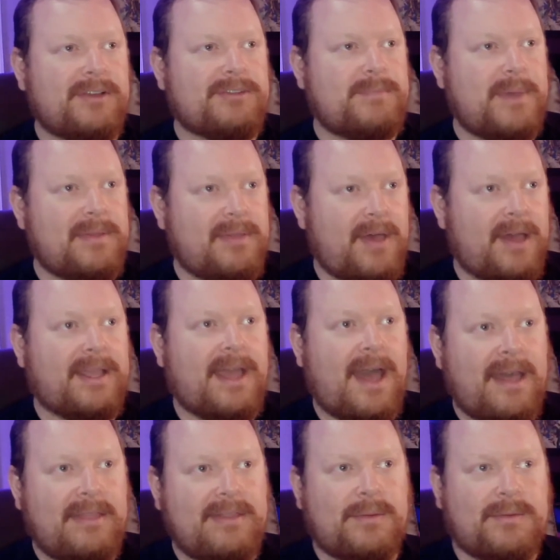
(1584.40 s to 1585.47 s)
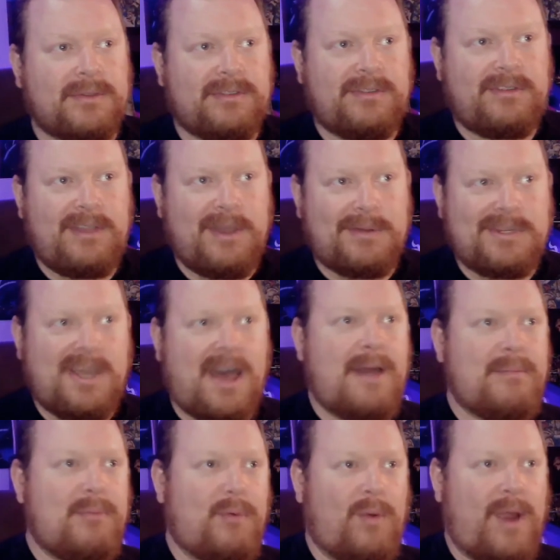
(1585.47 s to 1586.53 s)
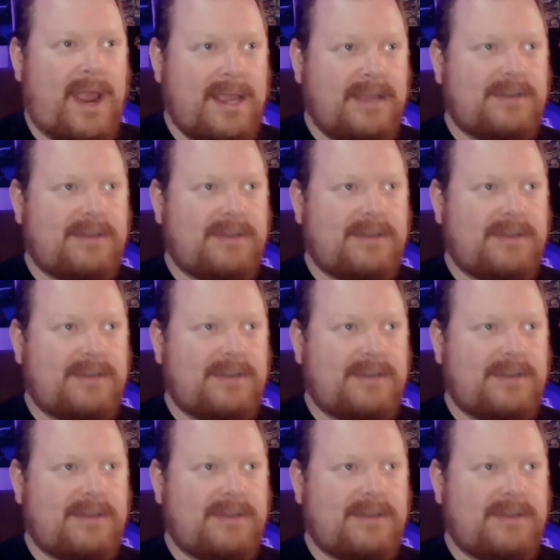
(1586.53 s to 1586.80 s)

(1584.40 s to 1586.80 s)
but a guy that was, top ranked